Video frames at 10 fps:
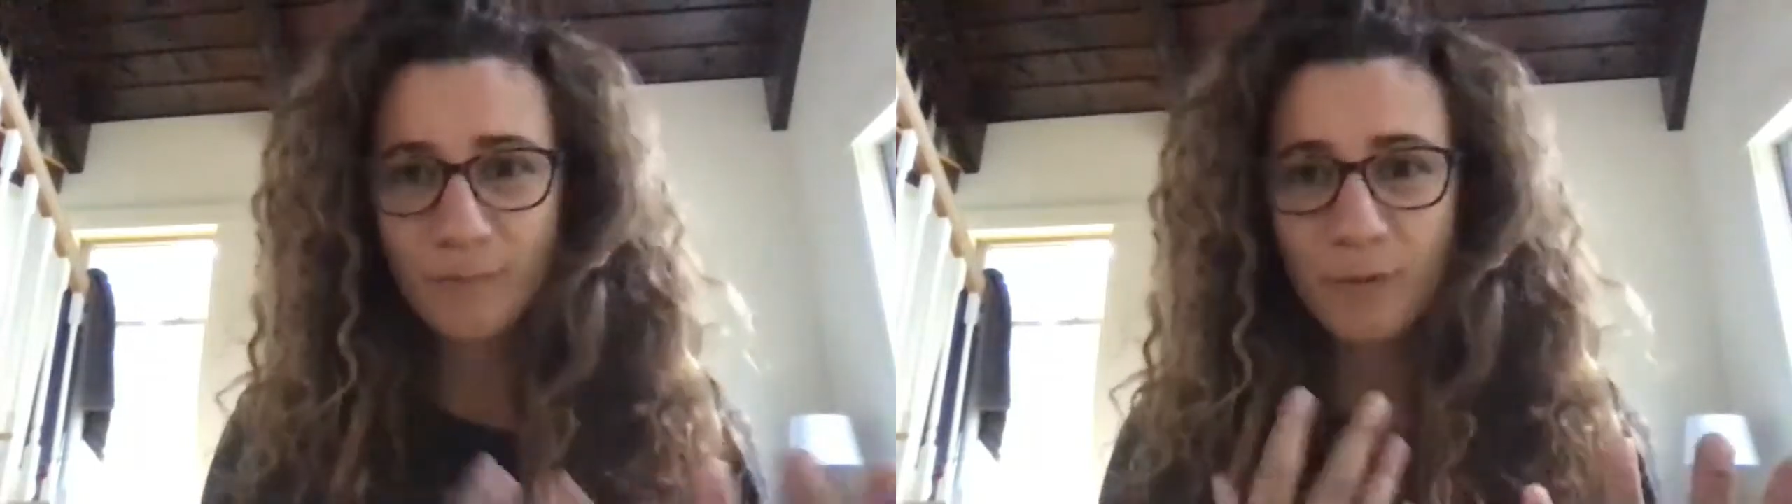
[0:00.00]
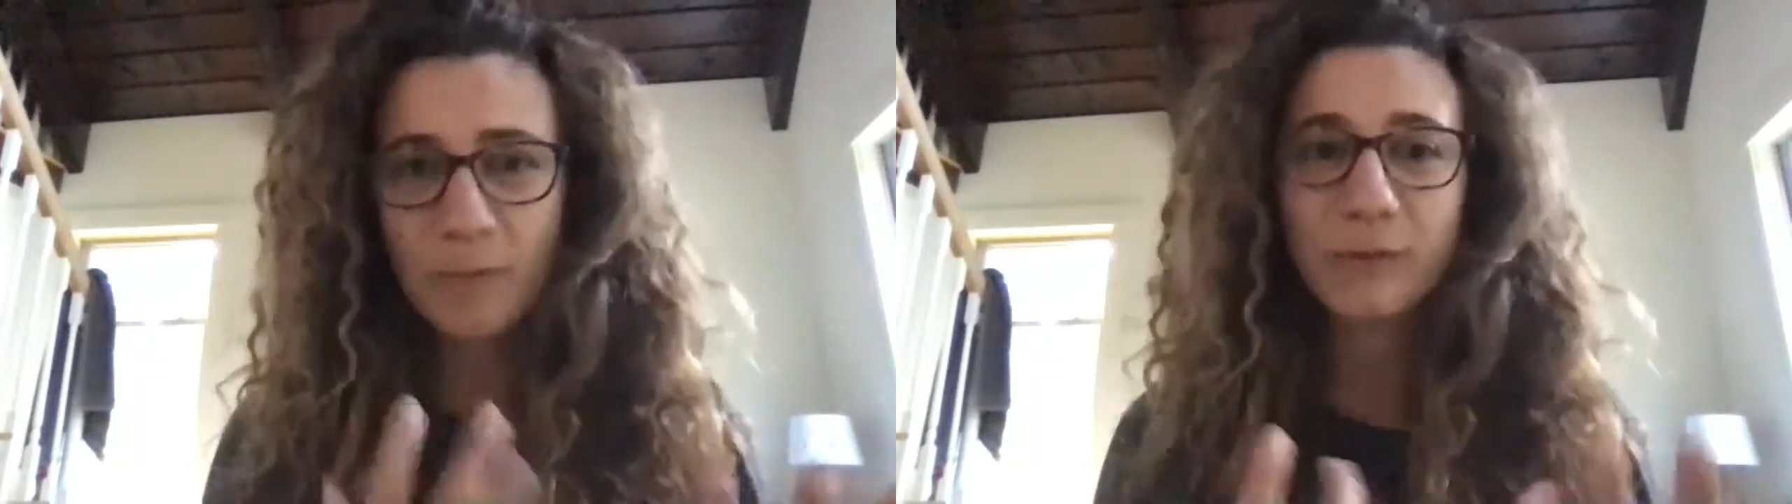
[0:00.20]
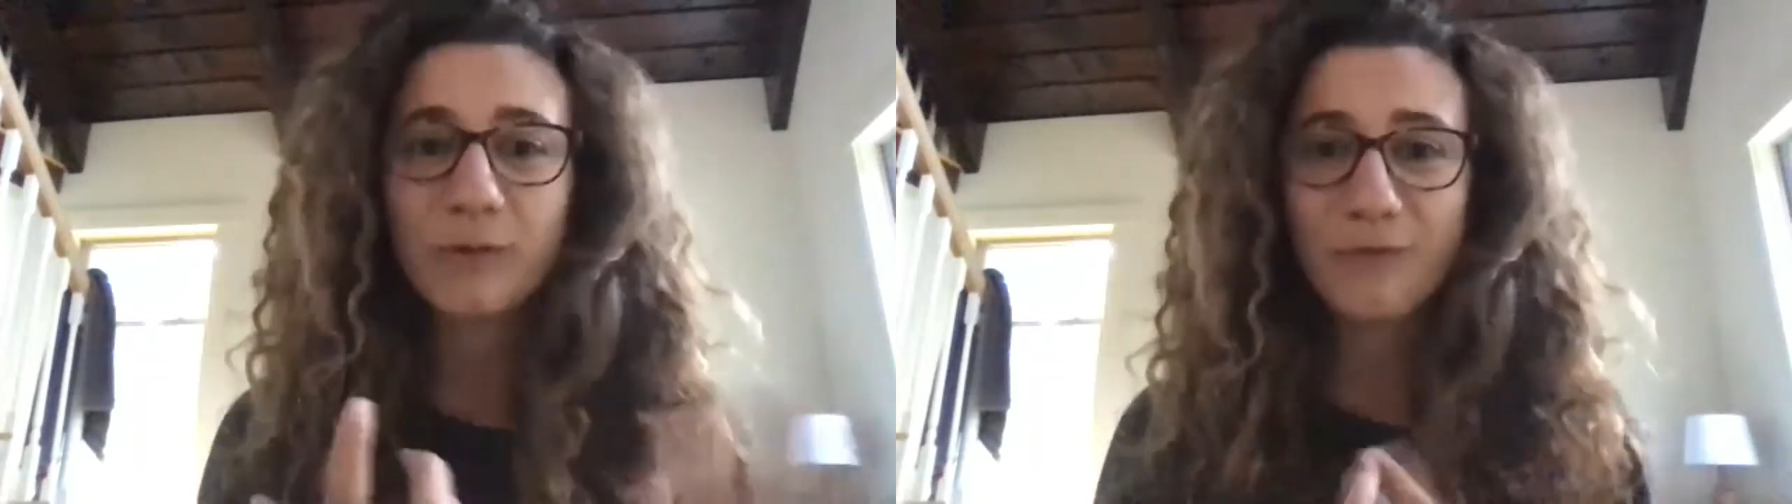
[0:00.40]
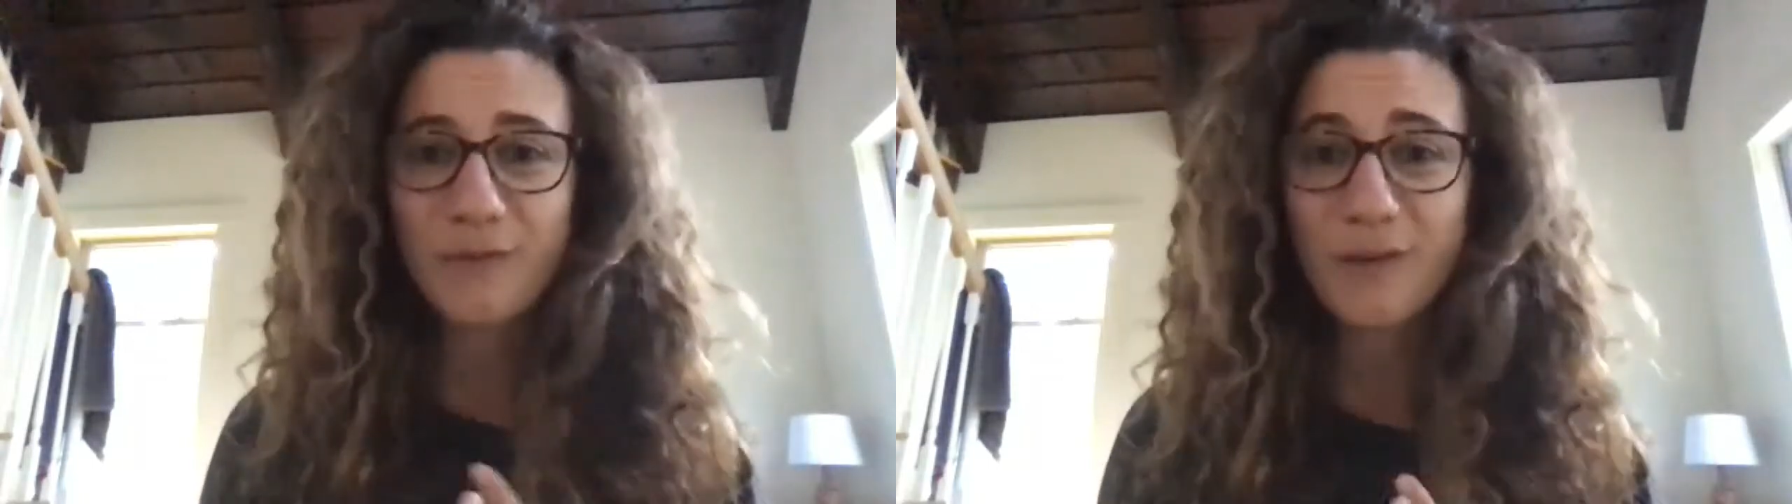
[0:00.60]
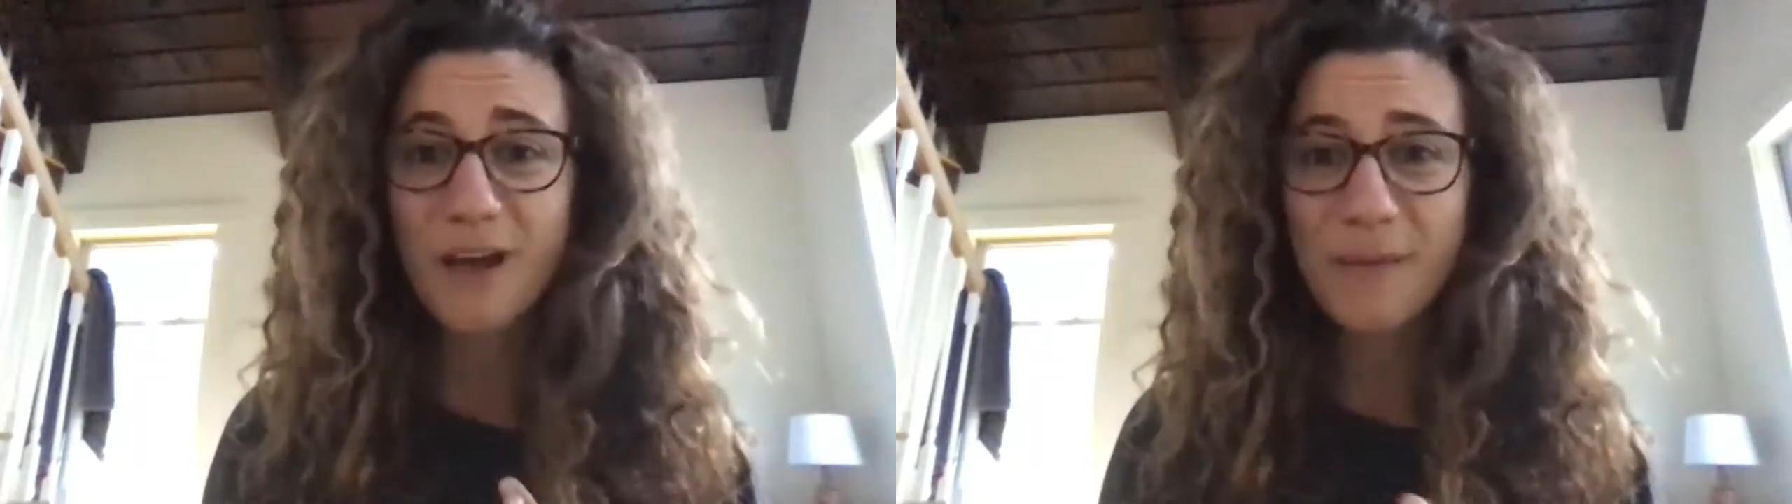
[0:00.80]
people don't feel
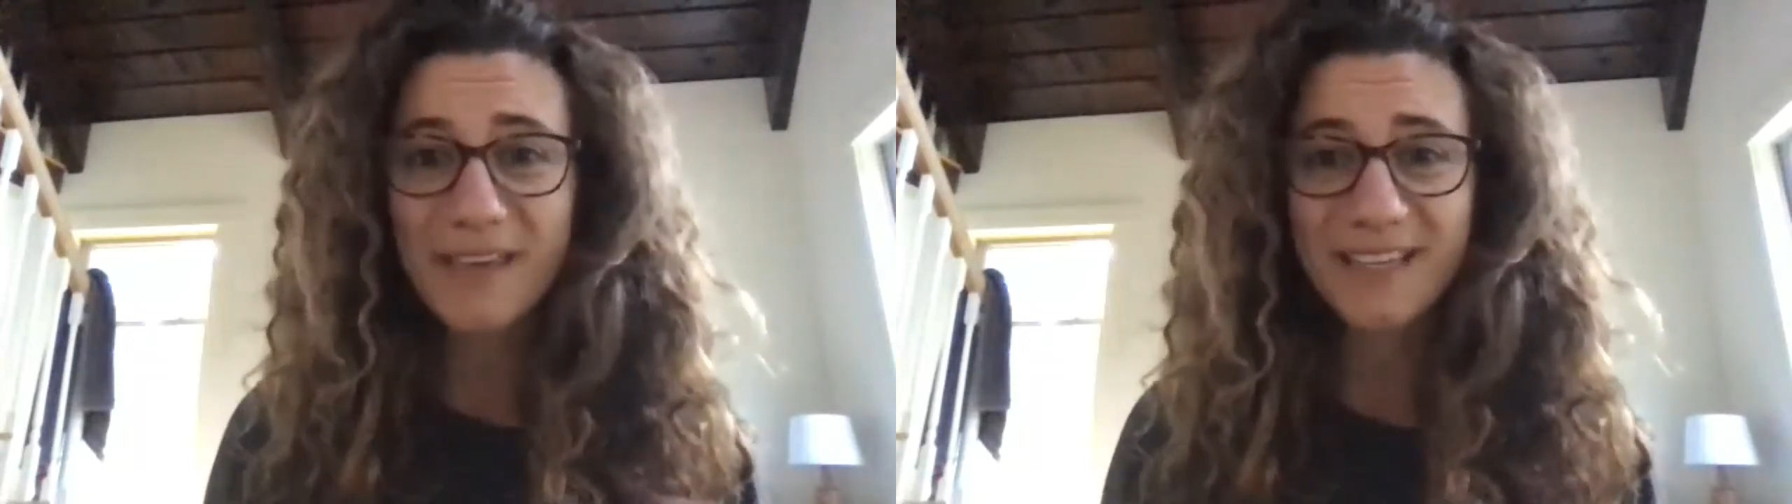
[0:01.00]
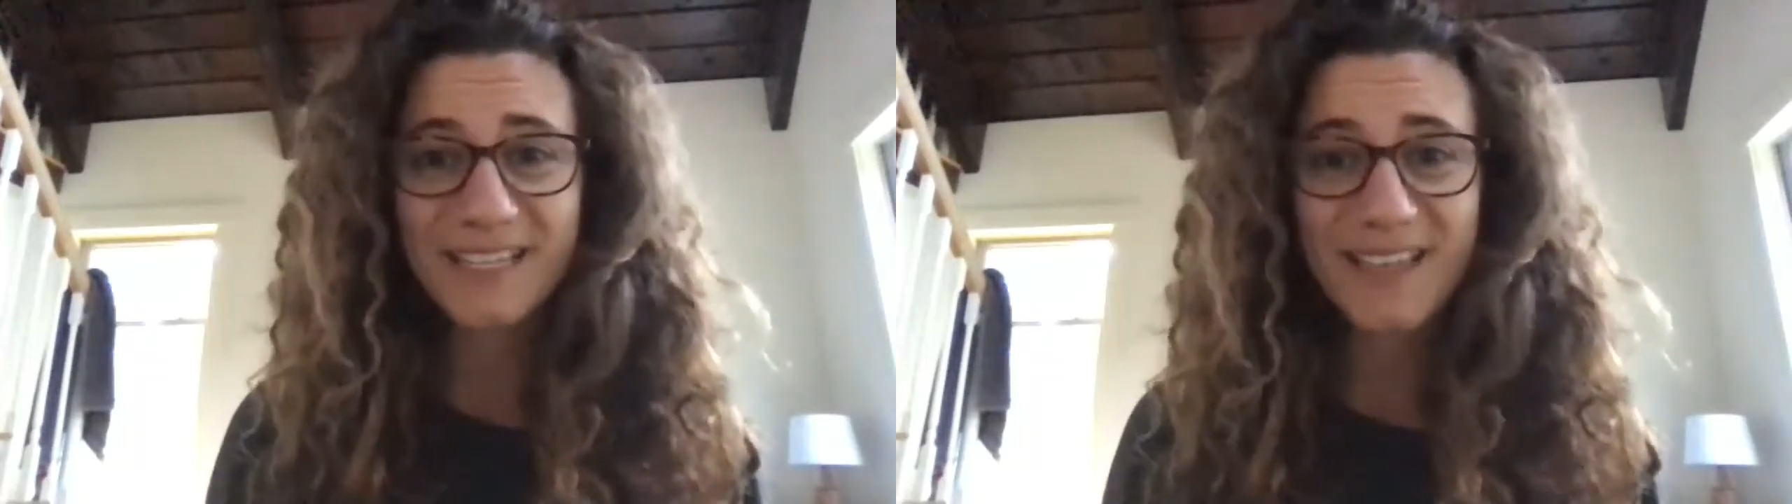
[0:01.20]
coming into